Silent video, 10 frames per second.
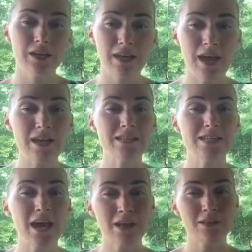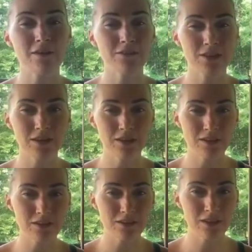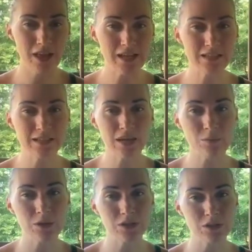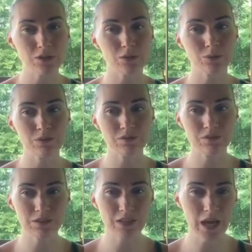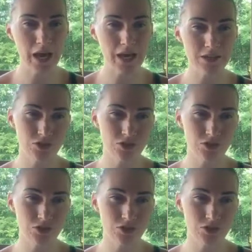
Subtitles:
Yes, I love the classes that we do. We've had